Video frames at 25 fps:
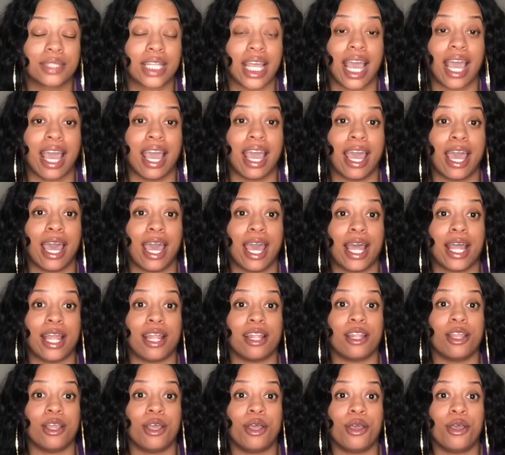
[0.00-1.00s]

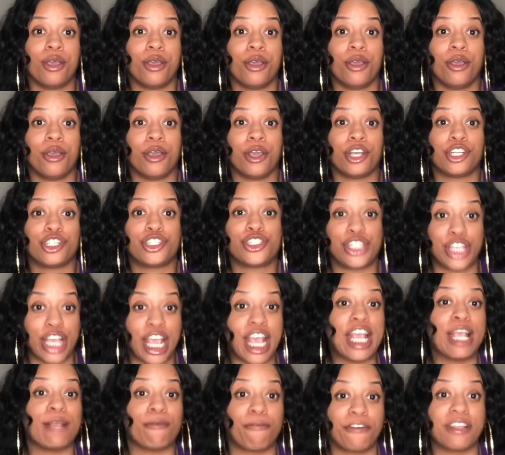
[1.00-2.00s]
And
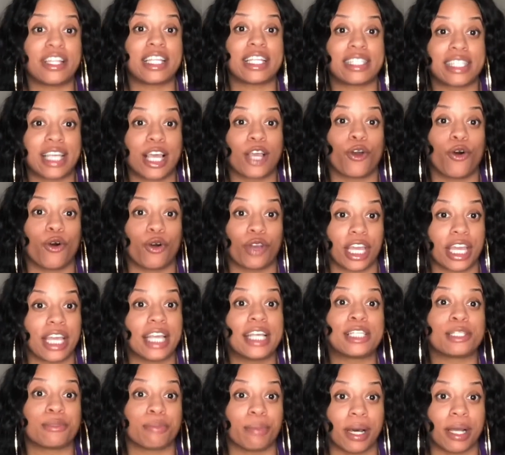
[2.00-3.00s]
50 Cent gonna get
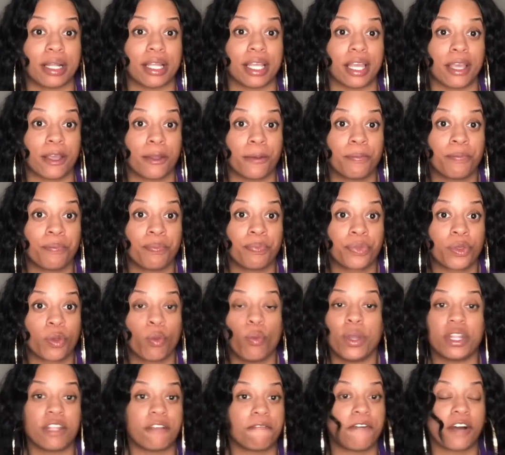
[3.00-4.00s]
his money
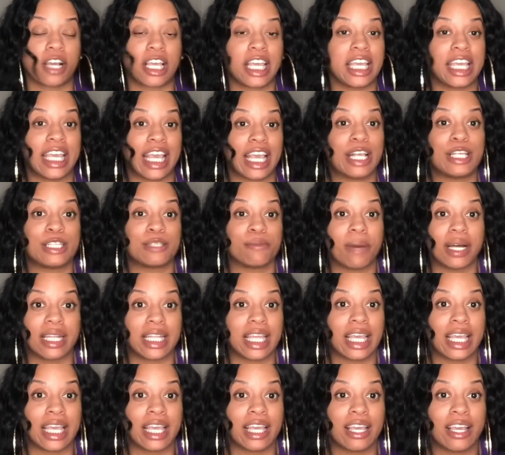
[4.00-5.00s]
when the fuck he get his
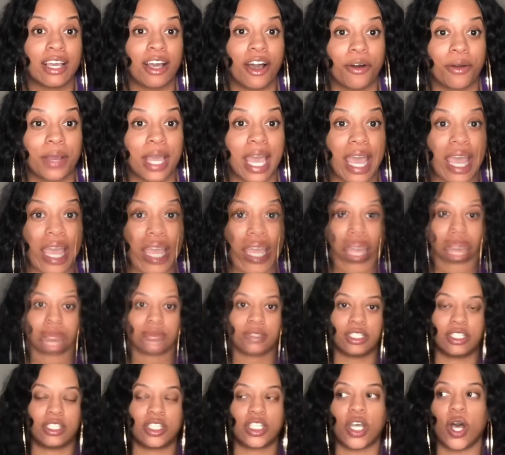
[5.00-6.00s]
money, okay?
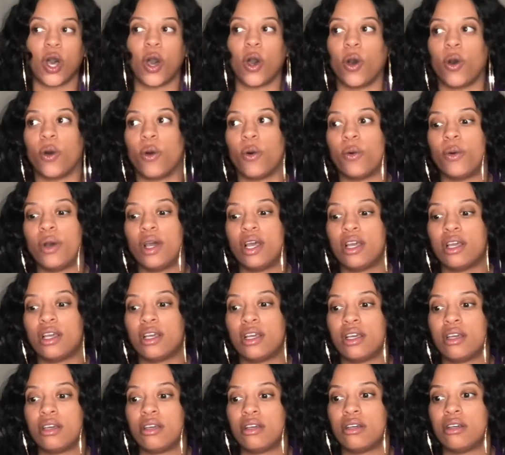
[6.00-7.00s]
So,
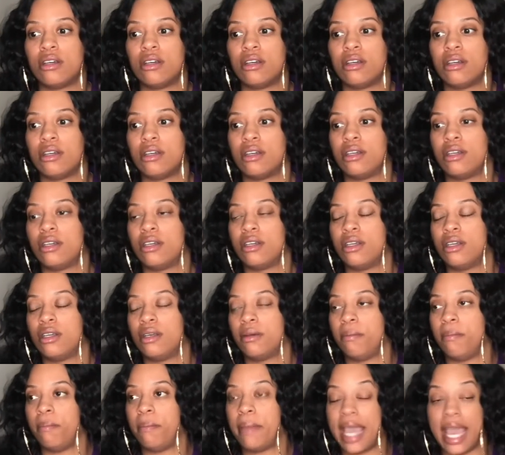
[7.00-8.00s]

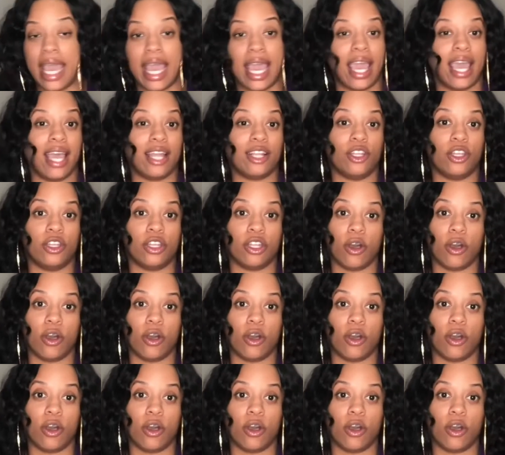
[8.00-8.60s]
man,